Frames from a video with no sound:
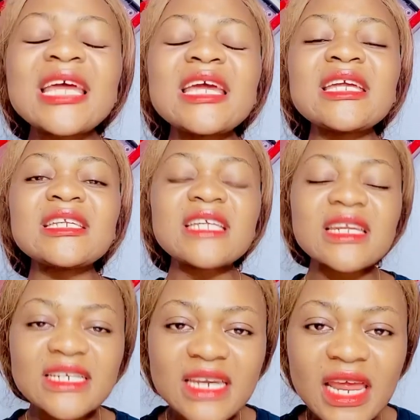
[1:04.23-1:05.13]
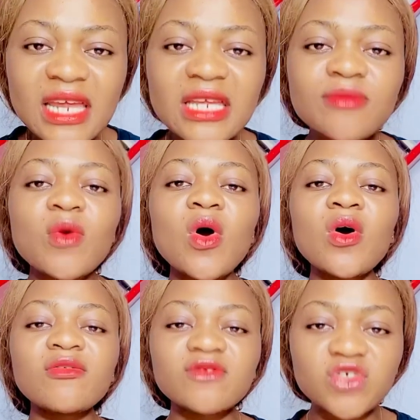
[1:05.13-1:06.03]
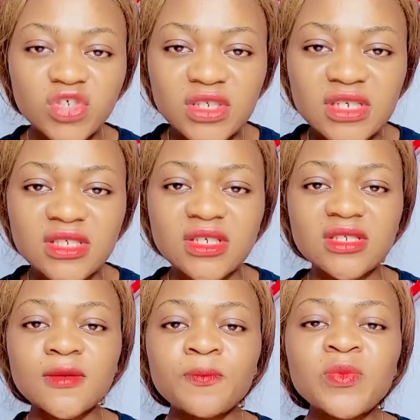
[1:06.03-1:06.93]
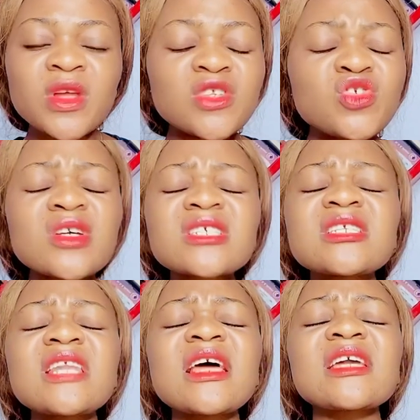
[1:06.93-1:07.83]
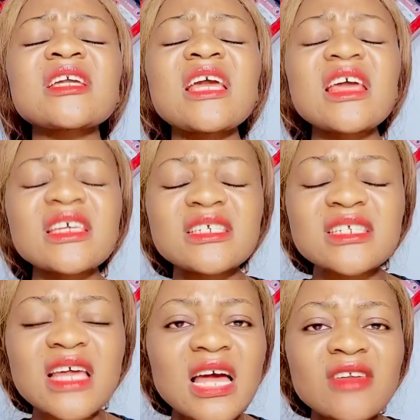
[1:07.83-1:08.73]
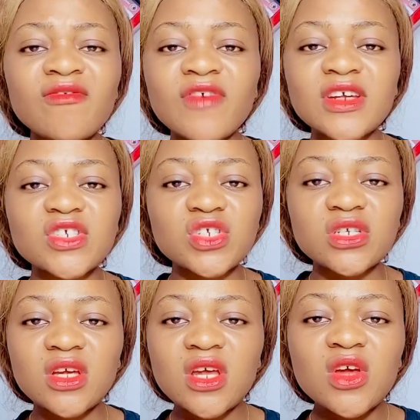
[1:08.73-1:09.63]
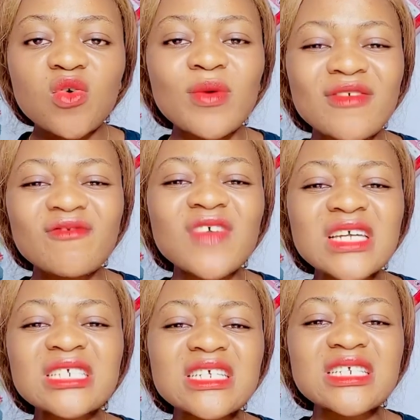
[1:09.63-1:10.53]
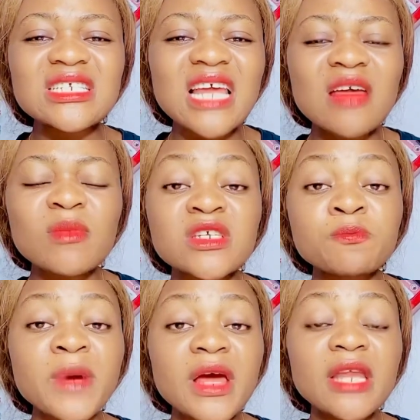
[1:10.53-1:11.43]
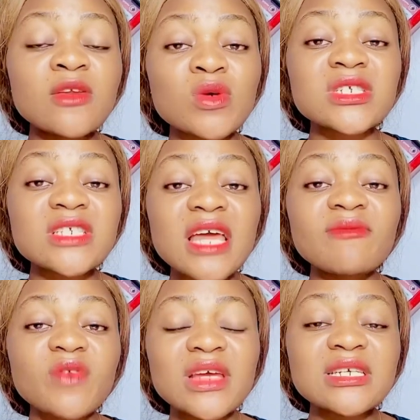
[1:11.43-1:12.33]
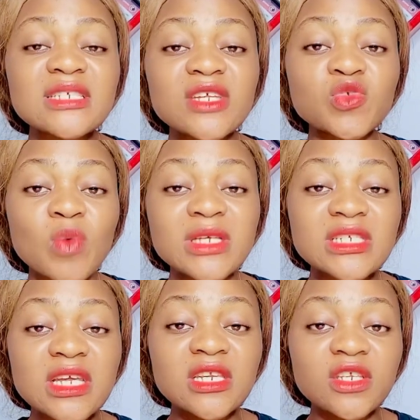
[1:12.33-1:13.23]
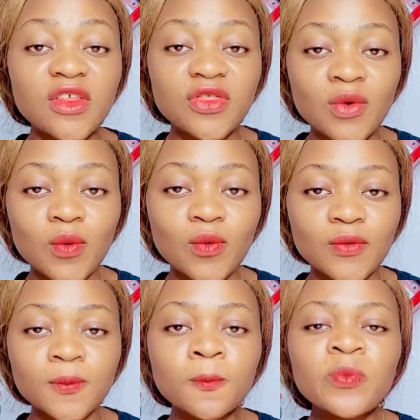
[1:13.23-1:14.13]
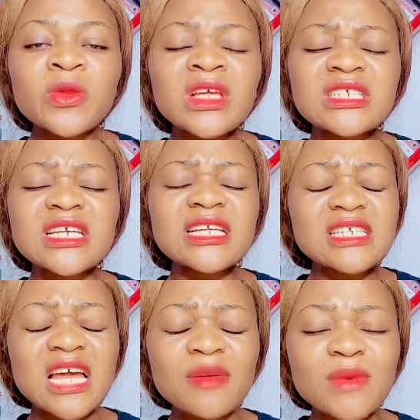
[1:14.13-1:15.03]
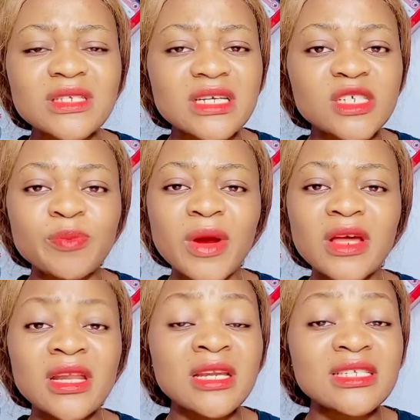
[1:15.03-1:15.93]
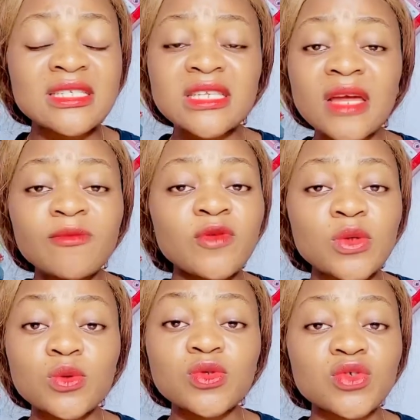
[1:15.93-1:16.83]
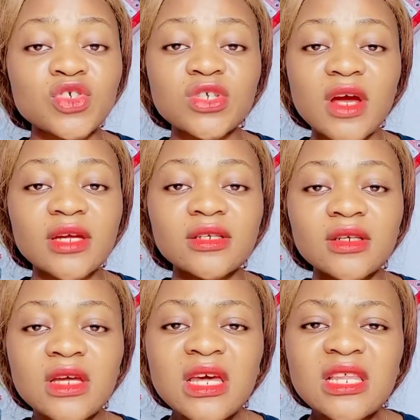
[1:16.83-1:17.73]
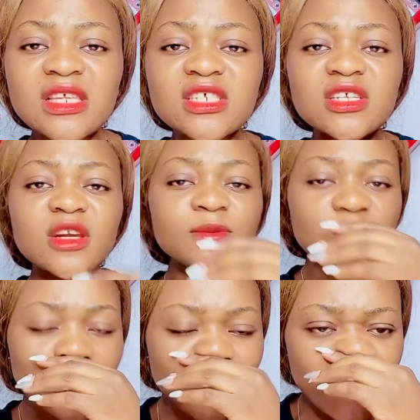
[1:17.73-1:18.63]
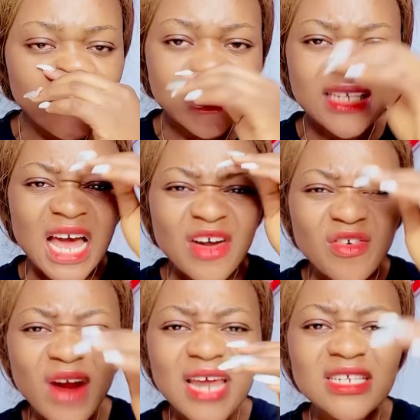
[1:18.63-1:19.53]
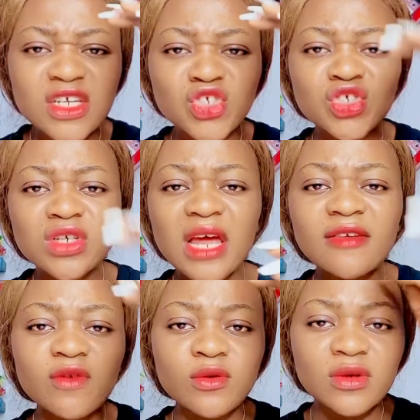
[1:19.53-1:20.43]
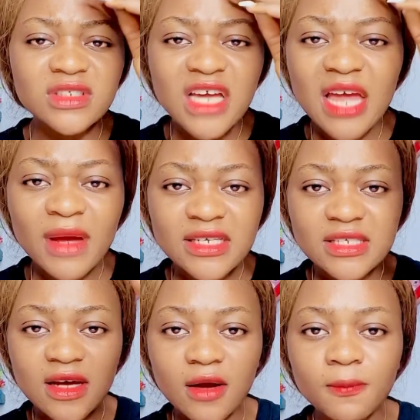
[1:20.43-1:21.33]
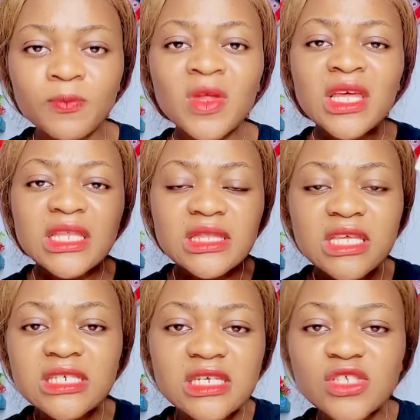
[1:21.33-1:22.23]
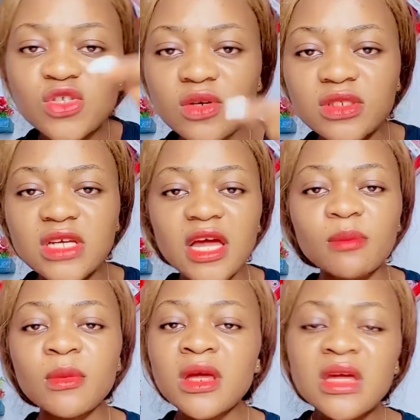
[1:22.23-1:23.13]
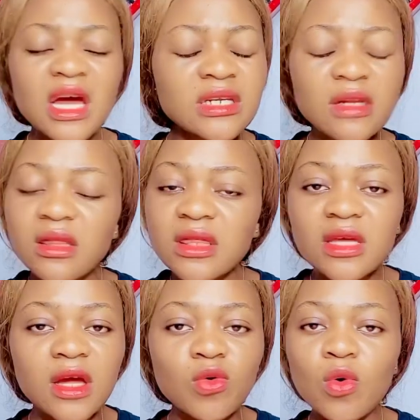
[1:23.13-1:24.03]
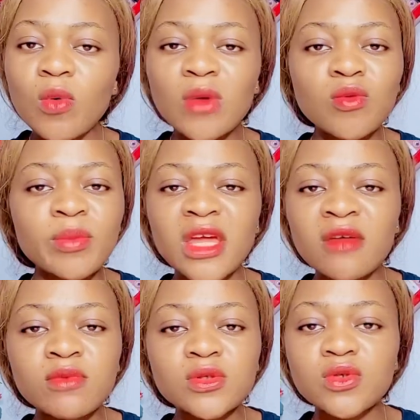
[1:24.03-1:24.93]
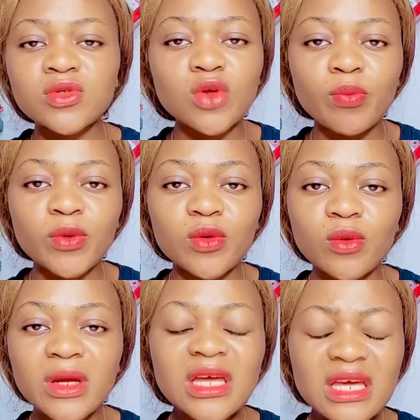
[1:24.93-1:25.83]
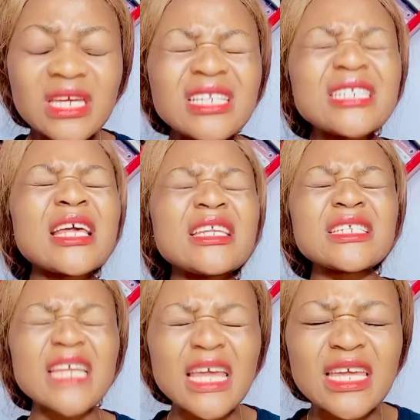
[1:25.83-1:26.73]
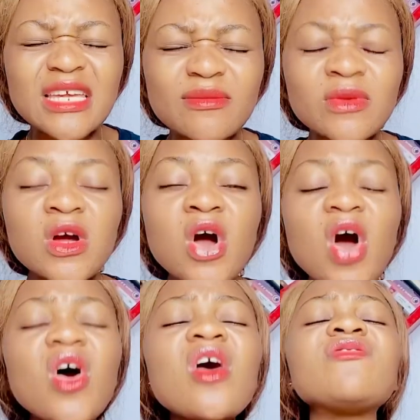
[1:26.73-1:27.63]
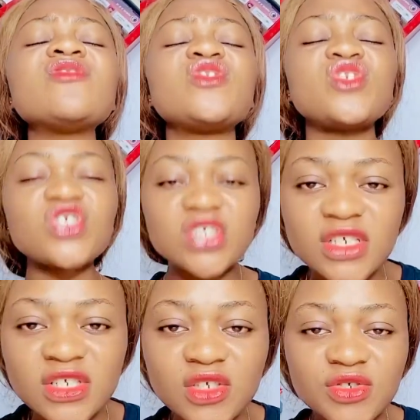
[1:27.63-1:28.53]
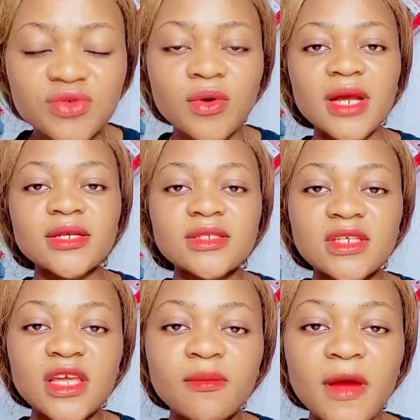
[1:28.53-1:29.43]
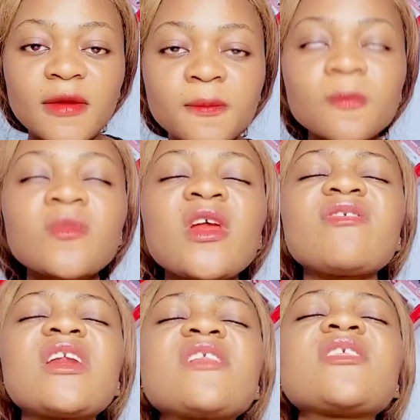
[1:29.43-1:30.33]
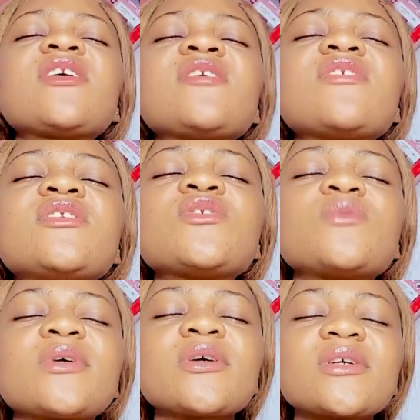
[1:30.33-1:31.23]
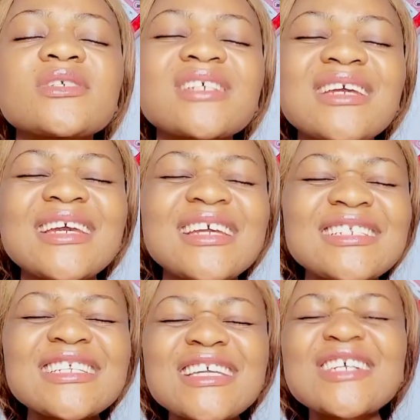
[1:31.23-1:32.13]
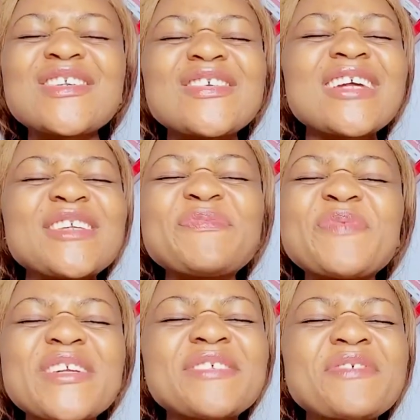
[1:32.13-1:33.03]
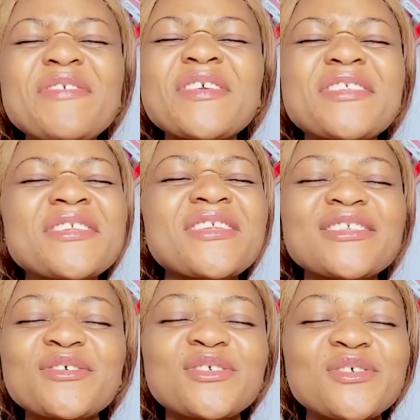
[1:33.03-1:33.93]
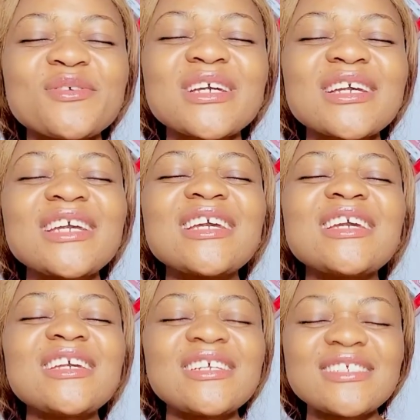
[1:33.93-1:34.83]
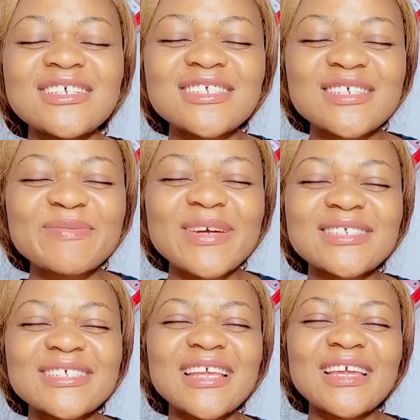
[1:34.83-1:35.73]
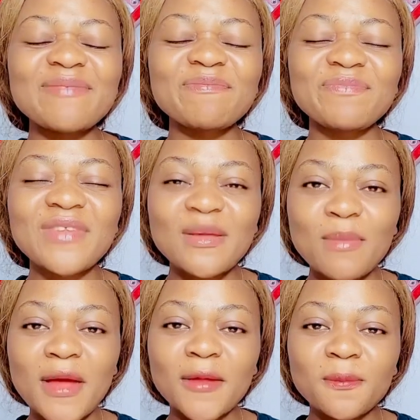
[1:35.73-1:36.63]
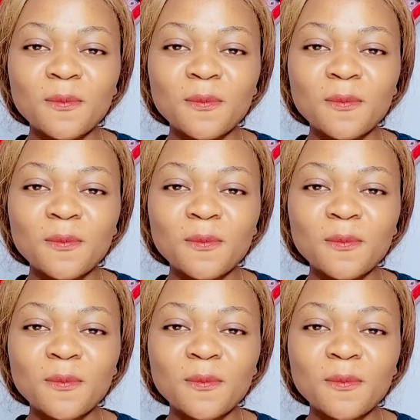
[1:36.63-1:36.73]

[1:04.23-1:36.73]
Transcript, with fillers: In the name of Jesus. Just like Esther and Vashti. When Vashti's time expired, it was time for Esther to ascend the throne. Their time has expired and it's time for you to shine. The scripture, the Bible says, arise and shine for your time has come. This is your time and nothing and no one will be able to stop you. In the name of Jesus Christ. Amen. Father, thank you for this word. Take the glory and the praise for everything that you're doing. In Jesus' mighty name. Amen.